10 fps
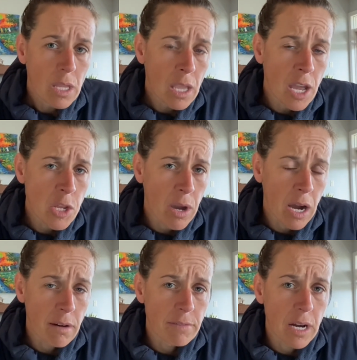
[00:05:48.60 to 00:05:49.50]
and you
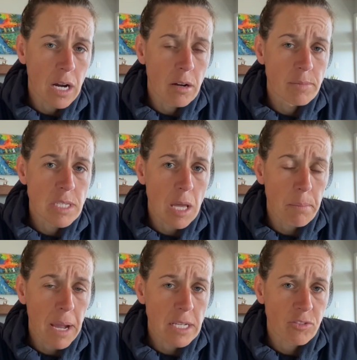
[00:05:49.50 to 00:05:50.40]
have
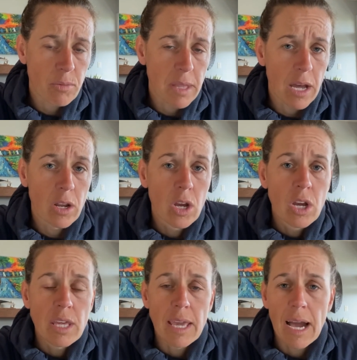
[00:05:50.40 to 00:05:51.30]
setbacks from that,
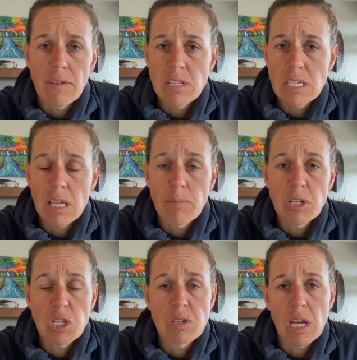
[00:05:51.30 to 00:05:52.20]
you haven't slept
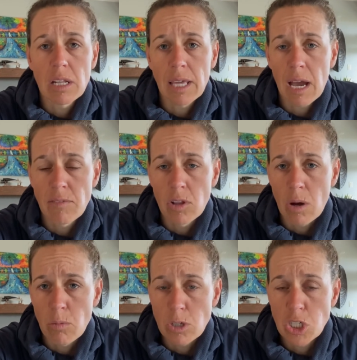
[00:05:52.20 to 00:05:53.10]
and you suddenly have a
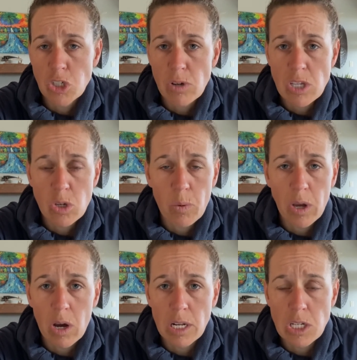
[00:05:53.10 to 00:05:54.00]
lot more stress going
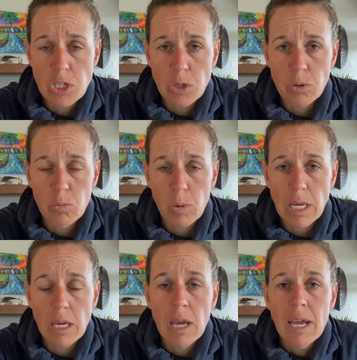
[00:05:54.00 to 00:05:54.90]
on in a certain
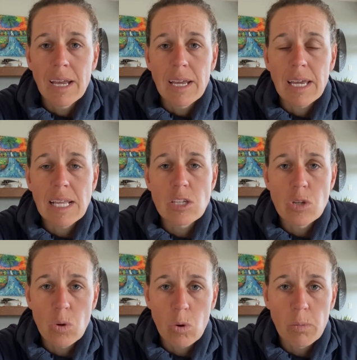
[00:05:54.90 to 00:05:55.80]
week, it's
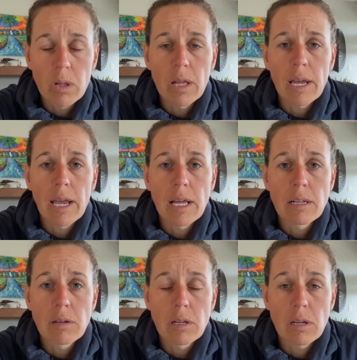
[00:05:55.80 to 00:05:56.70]
normal
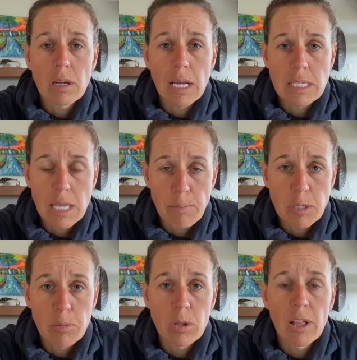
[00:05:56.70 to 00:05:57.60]
and
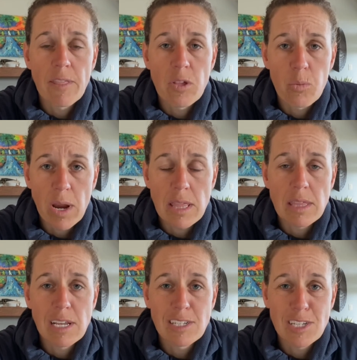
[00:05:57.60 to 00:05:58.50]
acceptable and the right
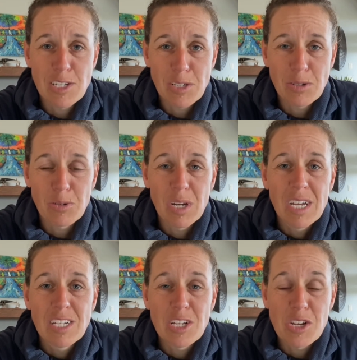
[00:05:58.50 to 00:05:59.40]
thing to do
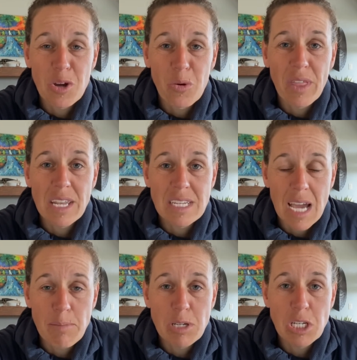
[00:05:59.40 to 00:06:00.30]
to know that
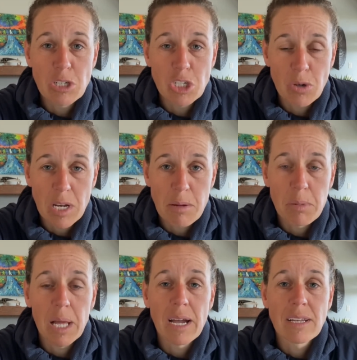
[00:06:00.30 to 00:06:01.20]
adapting your training
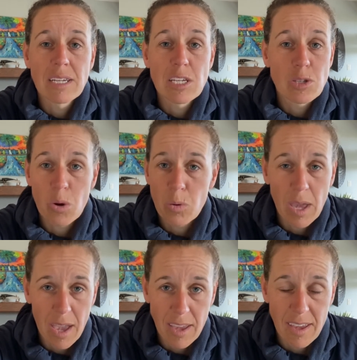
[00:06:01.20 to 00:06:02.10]
plan is
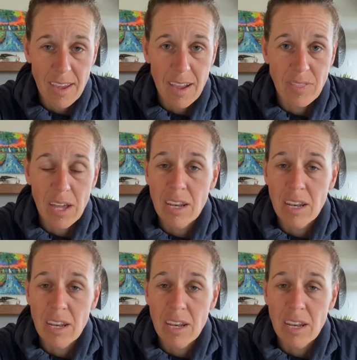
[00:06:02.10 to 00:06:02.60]
okay, and that